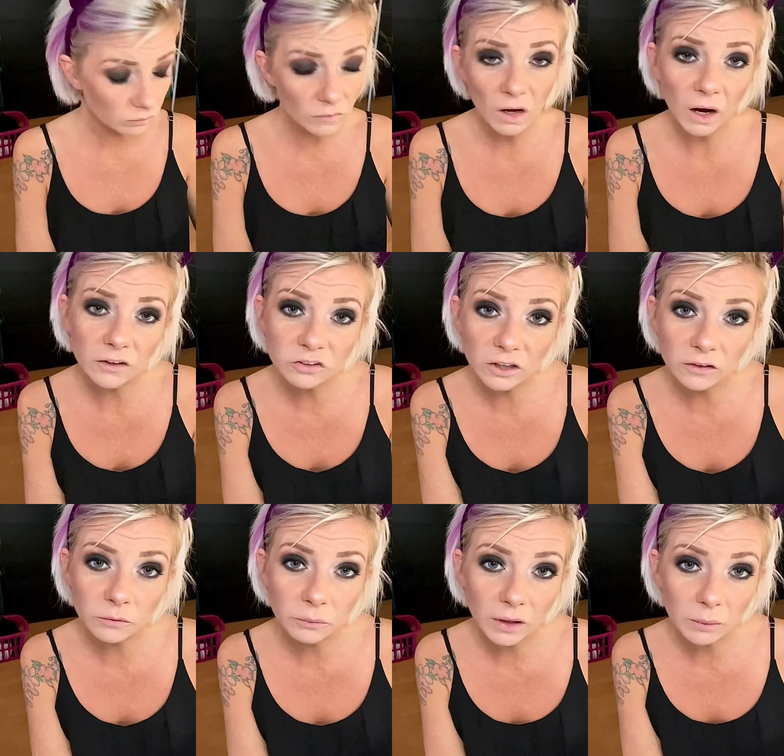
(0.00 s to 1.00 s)

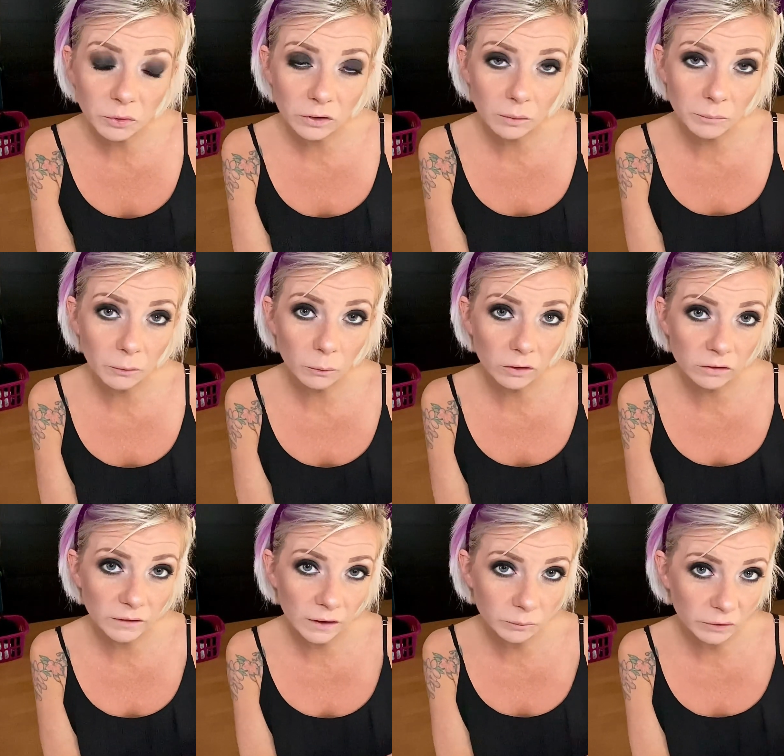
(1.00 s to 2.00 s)
eyeshadow when I put on my
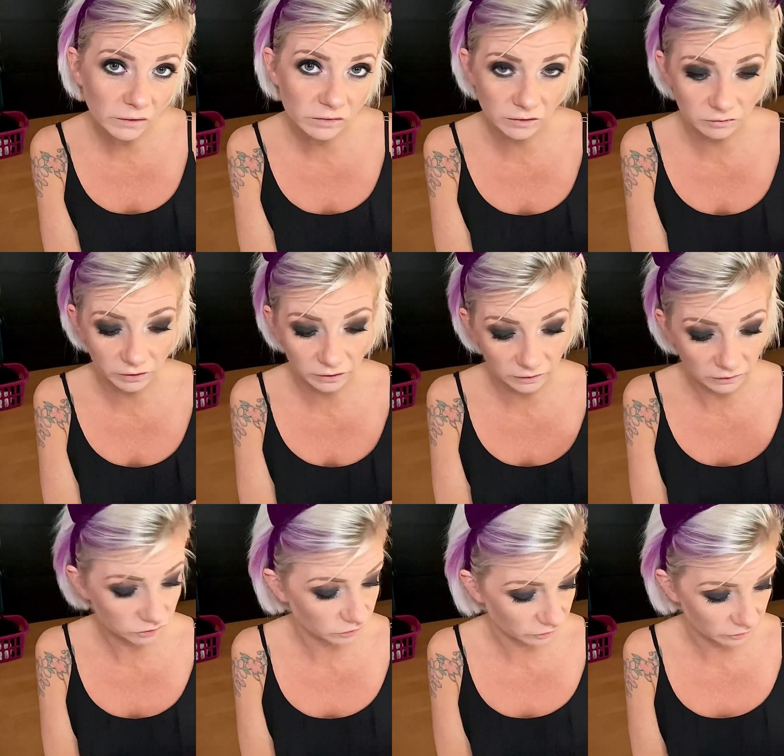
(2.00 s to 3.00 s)
waterline because I find it
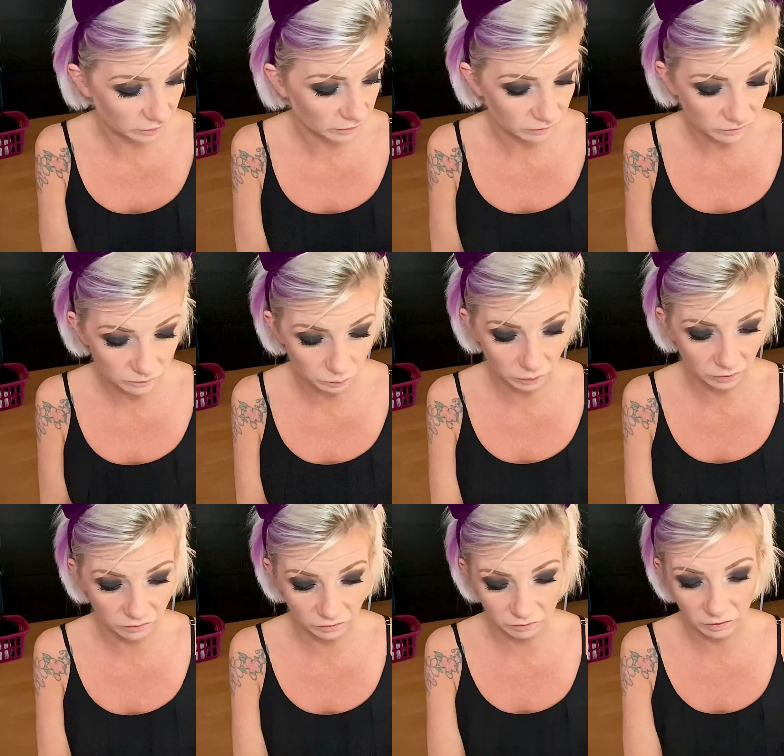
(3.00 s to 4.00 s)
actually stays,
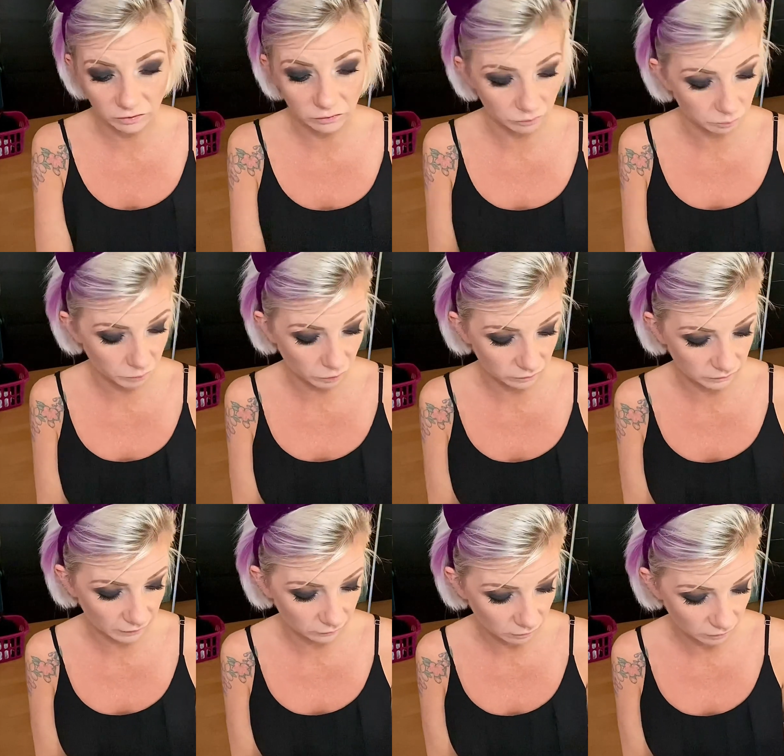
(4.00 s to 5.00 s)
whereas if I put a
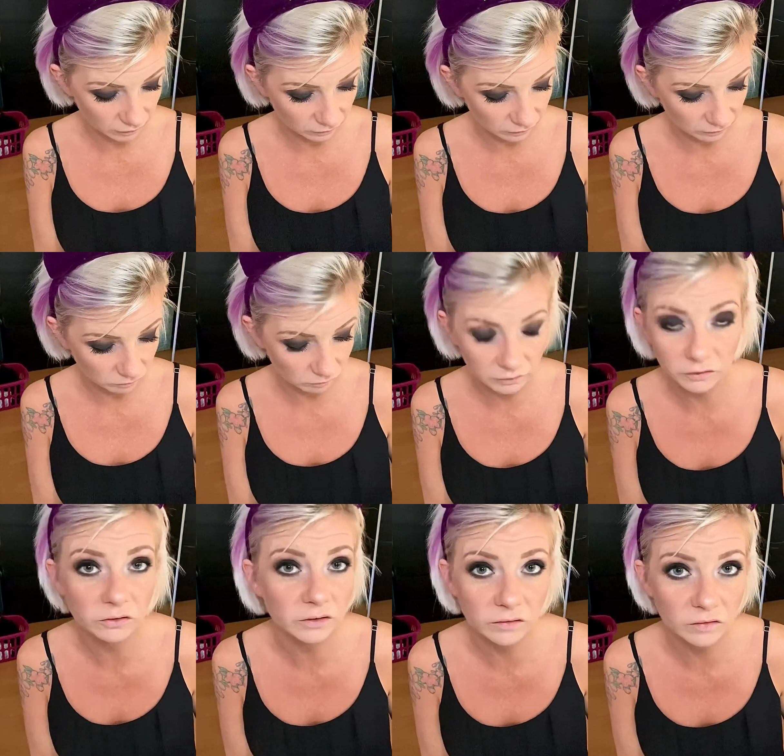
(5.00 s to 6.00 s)
liner on it, it
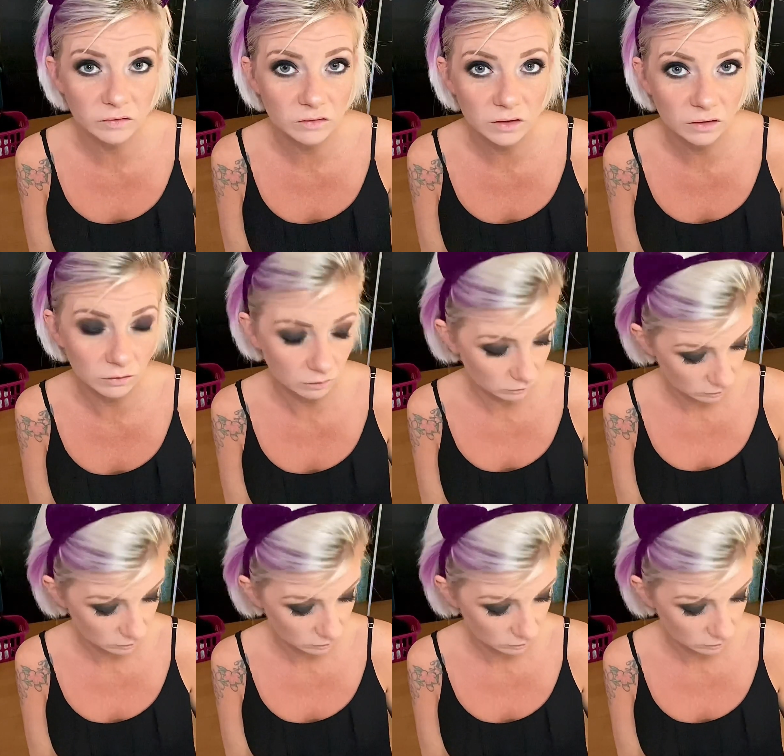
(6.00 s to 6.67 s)
literally doesn't stay at all.